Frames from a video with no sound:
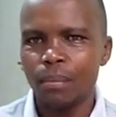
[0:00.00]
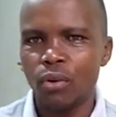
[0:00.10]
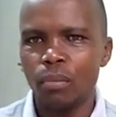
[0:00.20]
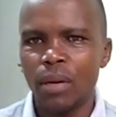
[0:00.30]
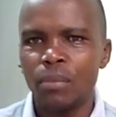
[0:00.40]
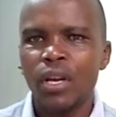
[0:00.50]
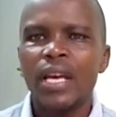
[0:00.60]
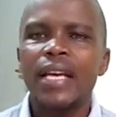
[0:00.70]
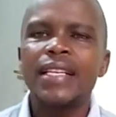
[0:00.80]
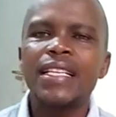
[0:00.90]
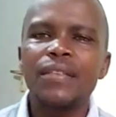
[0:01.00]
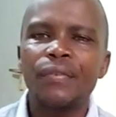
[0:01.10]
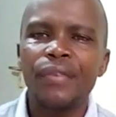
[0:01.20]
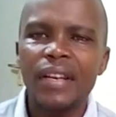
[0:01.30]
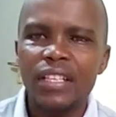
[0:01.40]
And because you cannot
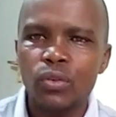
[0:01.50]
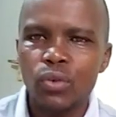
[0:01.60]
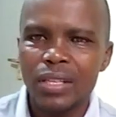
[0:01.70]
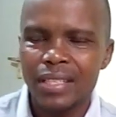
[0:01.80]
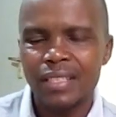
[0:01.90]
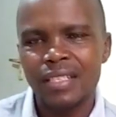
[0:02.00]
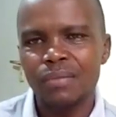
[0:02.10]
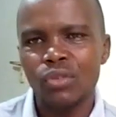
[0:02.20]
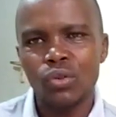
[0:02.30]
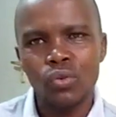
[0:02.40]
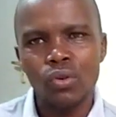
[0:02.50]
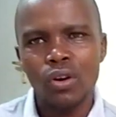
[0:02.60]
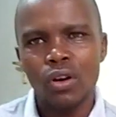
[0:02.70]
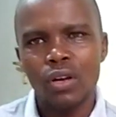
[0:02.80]
eat, maybe